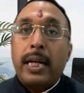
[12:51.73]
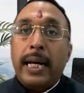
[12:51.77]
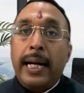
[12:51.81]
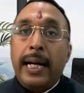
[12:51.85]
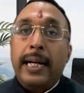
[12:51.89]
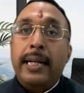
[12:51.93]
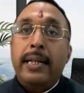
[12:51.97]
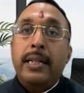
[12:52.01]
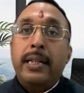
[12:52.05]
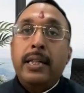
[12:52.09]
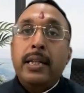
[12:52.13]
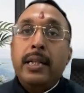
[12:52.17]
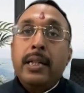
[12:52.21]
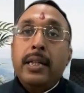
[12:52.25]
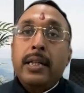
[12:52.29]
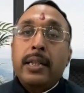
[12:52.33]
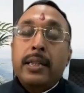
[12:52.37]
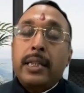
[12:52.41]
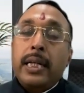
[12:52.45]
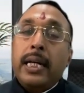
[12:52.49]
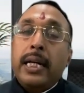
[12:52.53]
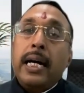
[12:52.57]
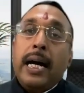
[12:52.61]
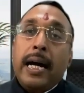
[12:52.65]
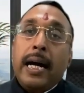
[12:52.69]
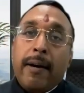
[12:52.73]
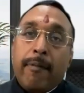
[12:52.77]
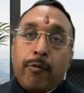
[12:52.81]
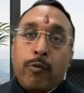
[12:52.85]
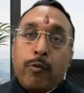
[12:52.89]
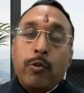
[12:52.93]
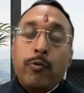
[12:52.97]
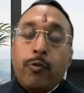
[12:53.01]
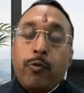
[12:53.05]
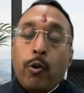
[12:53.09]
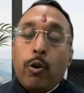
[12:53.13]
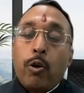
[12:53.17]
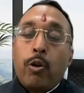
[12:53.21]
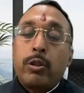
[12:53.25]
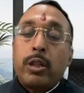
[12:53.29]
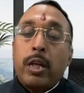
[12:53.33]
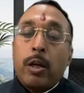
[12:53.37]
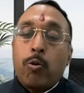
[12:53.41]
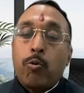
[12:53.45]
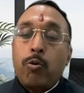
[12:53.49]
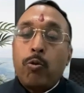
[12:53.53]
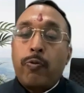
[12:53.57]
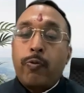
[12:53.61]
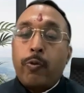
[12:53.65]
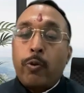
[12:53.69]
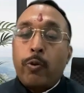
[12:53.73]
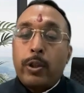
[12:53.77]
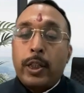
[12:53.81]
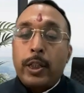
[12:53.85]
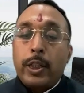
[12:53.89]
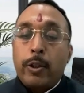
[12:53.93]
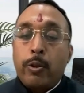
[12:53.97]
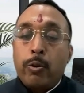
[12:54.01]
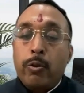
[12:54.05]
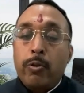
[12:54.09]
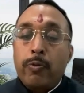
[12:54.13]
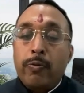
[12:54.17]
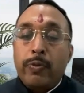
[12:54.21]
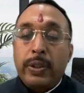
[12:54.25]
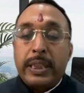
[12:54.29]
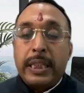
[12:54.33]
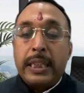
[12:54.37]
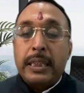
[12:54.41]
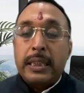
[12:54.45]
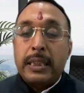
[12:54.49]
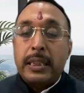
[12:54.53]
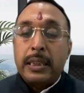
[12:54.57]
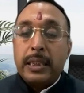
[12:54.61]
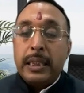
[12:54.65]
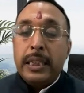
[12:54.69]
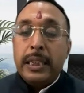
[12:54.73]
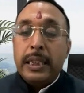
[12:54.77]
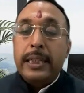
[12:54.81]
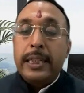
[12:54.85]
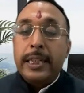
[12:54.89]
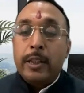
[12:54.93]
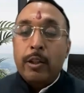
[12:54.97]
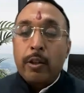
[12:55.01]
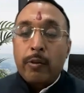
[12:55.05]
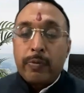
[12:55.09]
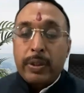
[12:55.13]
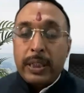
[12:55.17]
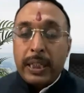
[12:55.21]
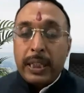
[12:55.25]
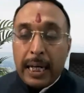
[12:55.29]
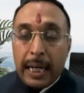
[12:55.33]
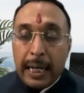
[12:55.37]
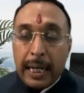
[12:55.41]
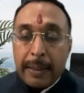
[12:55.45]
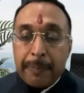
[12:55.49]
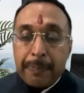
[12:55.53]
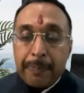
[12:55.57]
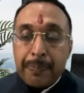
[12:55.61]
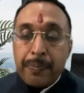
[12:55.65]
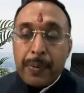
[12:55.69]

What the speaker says: and they have to follow the rule 42, which is the need of the hour.